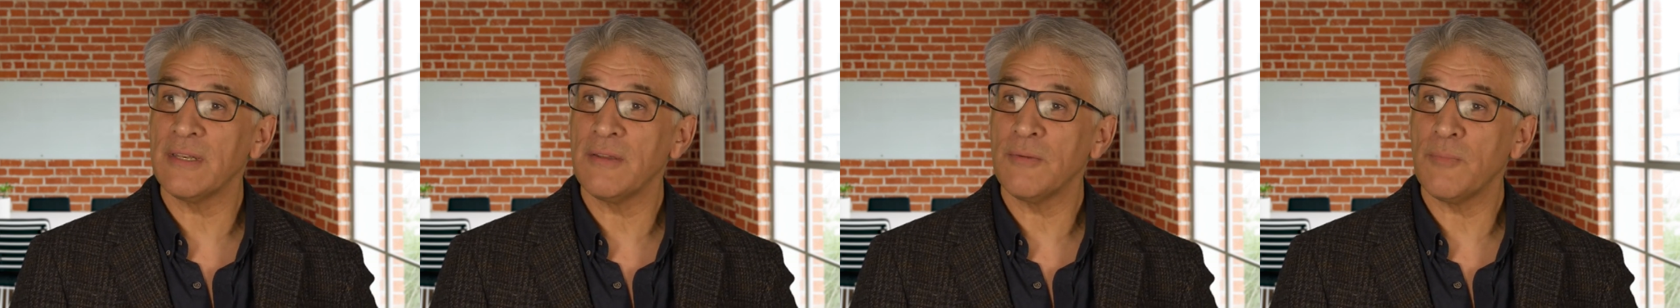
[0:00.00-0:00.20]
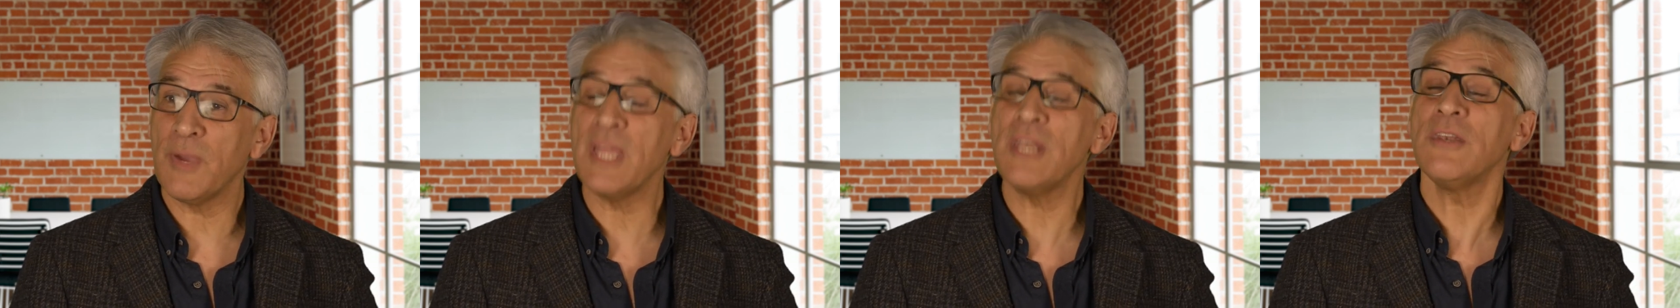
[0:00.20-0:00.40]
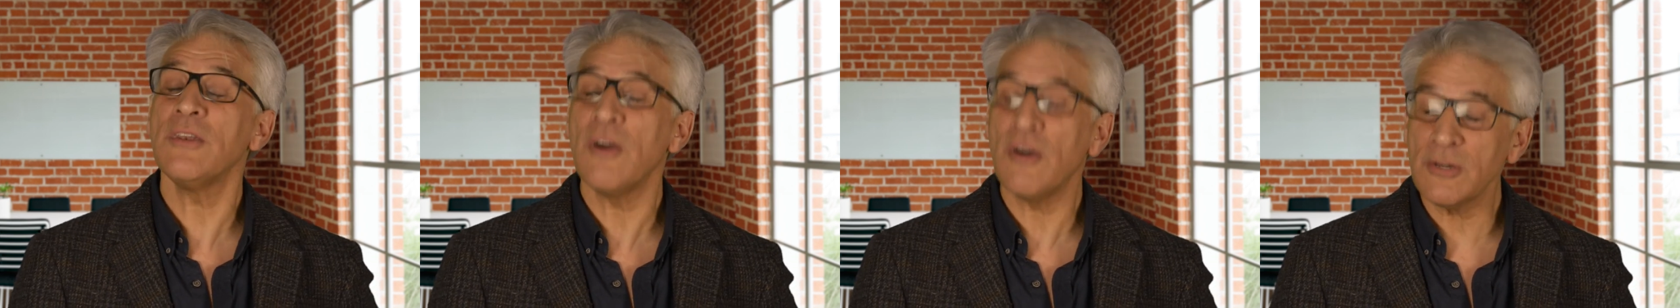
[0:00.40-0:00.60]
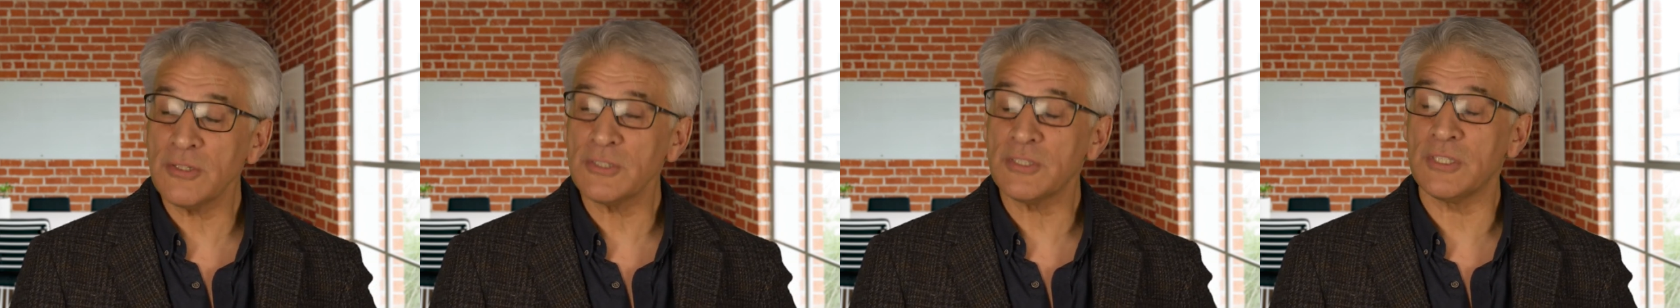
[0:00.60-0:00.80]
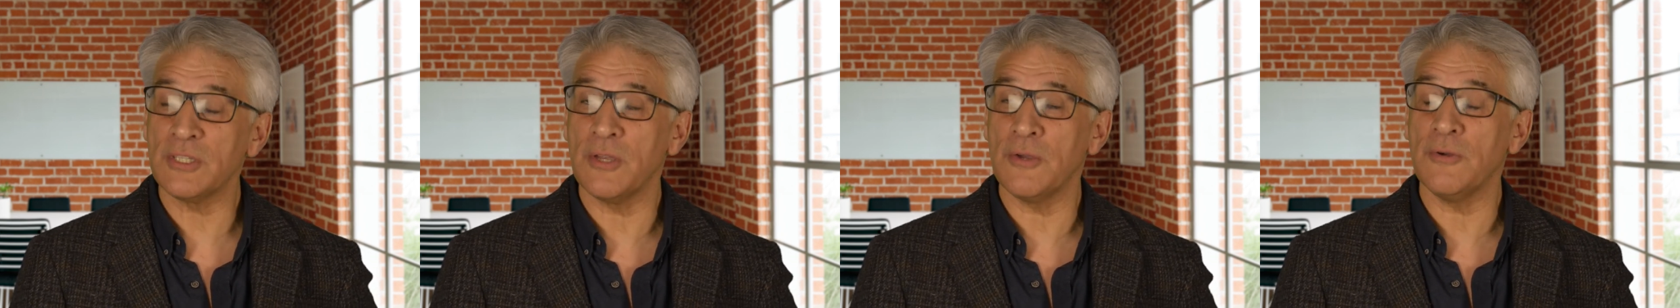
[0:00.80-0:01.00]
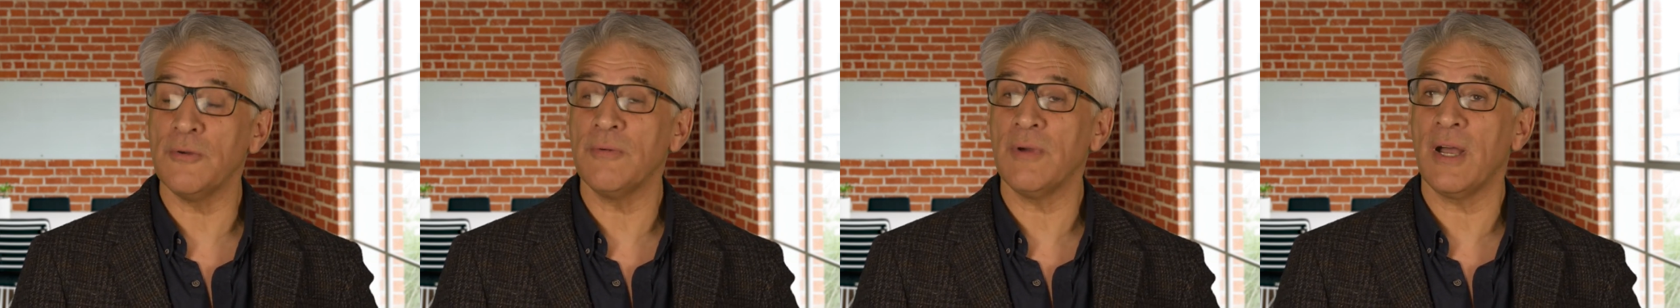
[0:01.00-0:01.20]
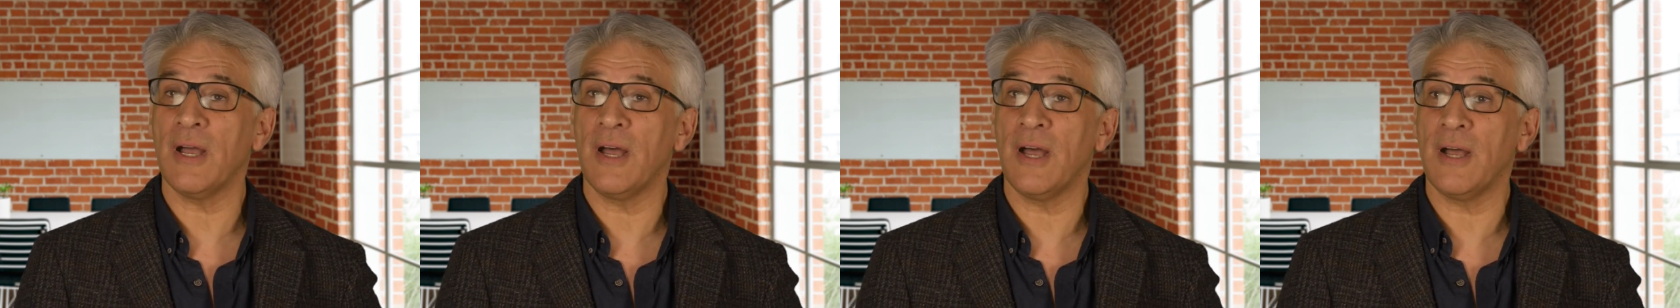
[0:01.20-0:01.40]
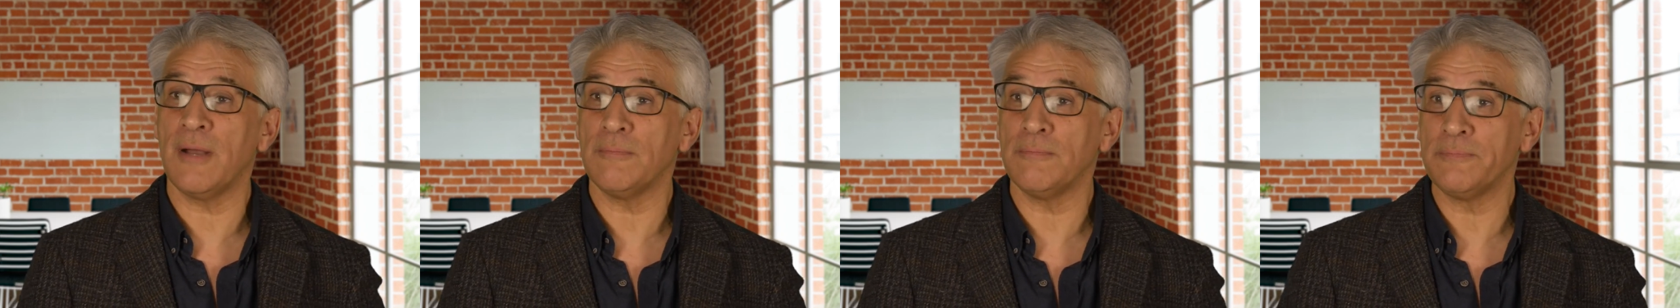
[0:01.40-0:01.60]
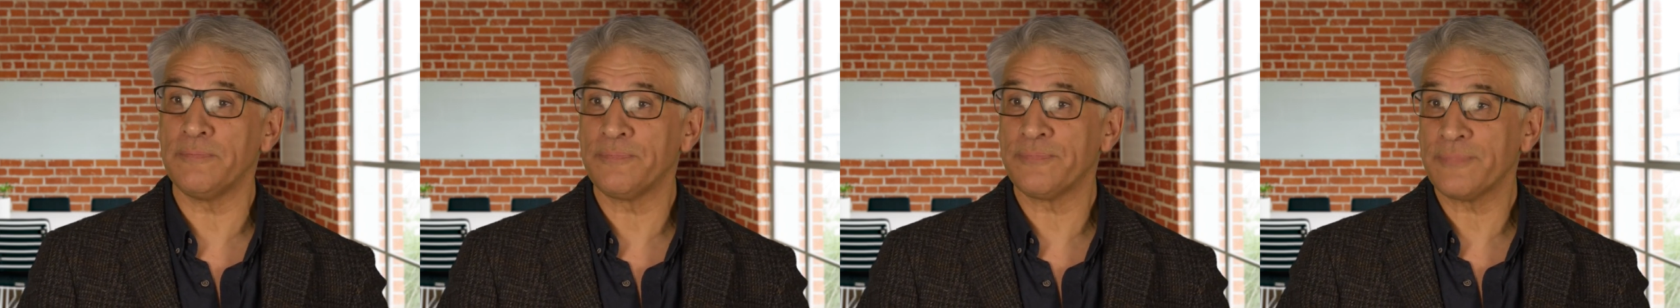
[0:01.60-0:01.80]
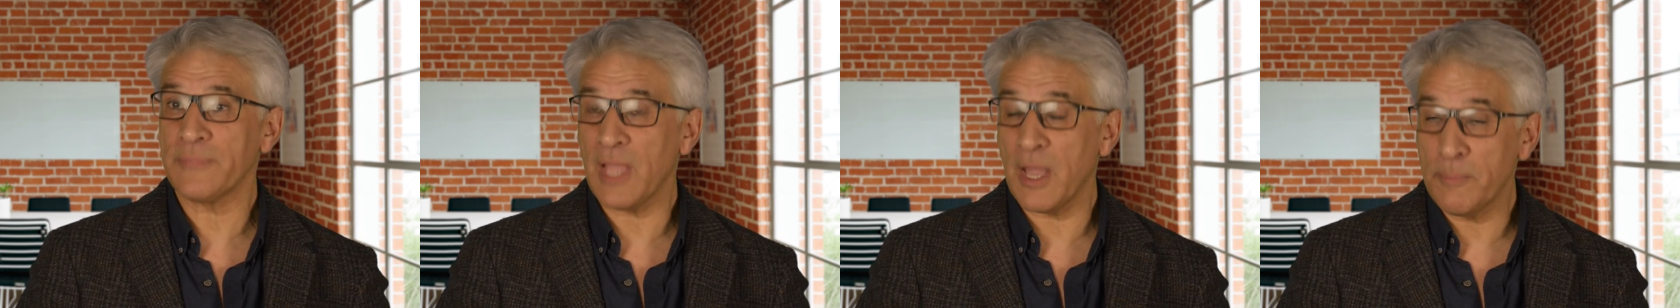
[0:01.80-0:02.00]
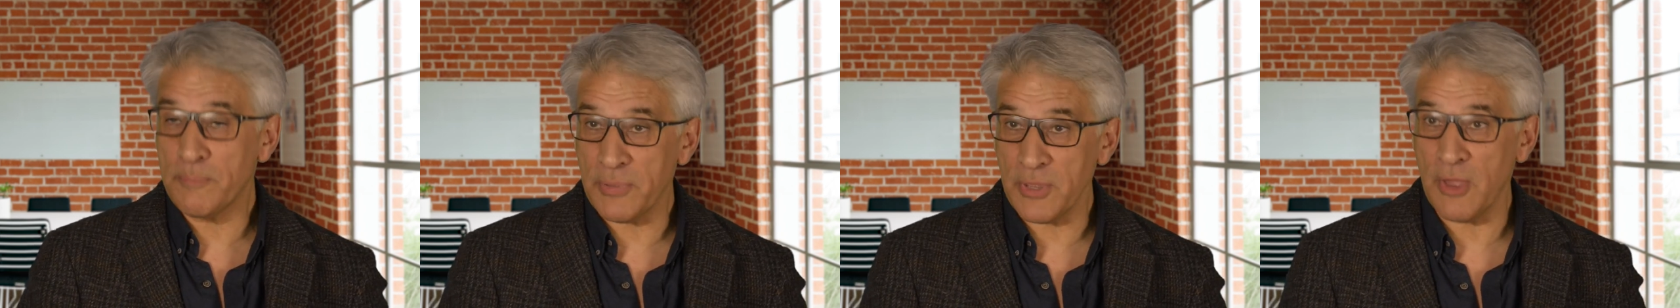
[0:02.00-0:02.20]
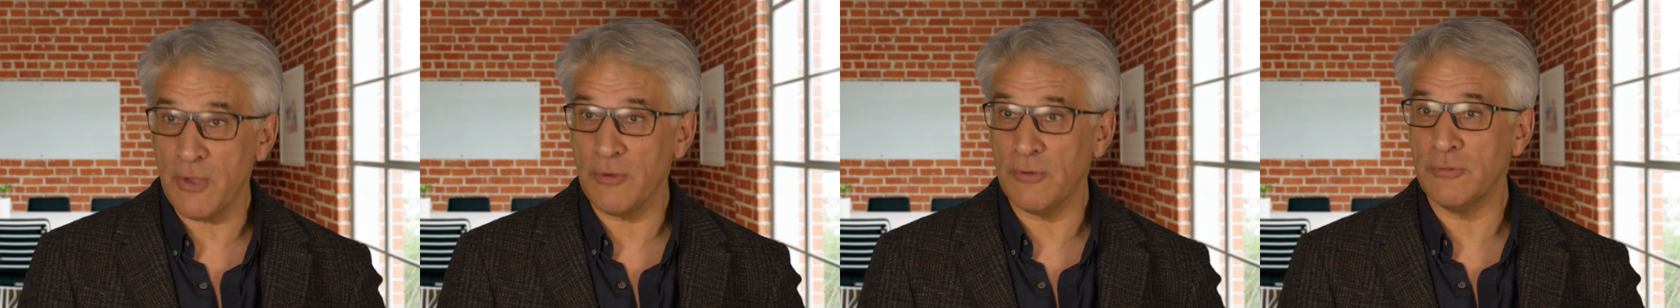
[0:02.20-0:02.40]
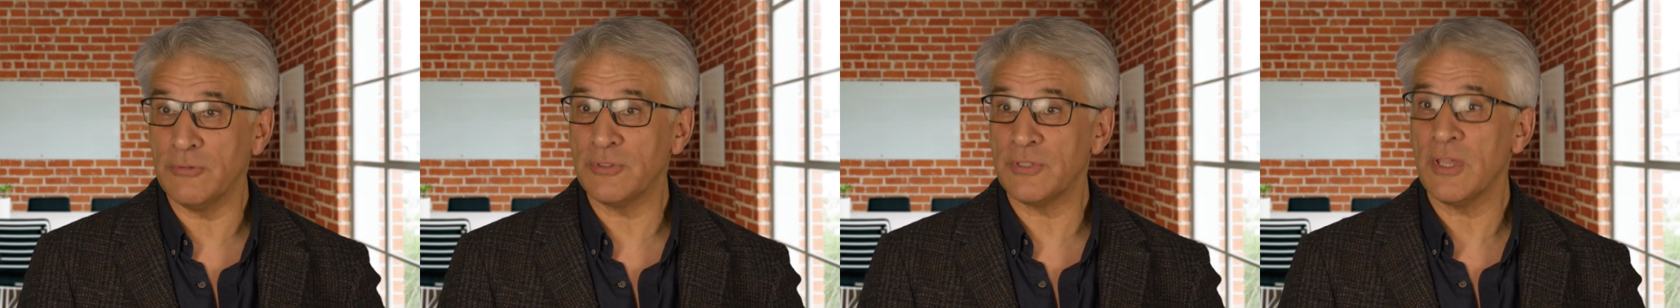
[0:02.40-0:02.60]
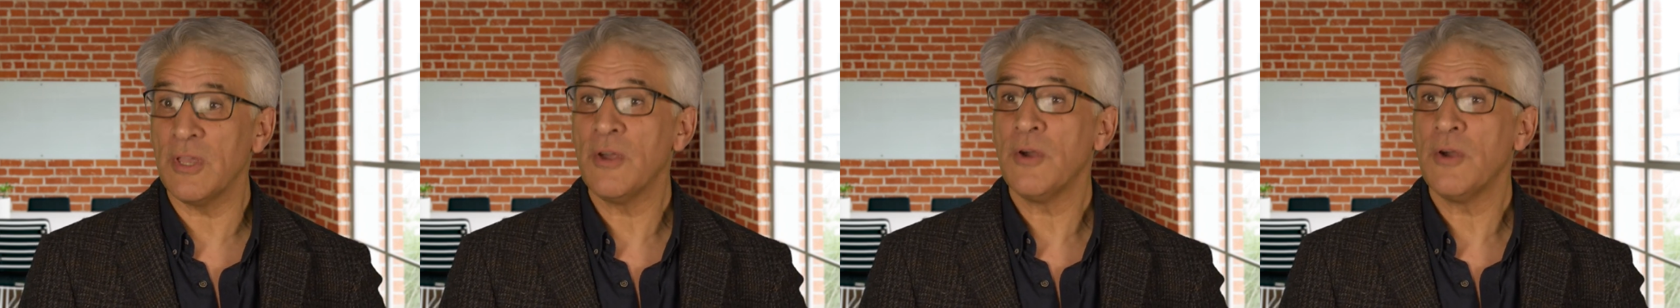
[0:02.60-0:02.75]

We're not to abuse.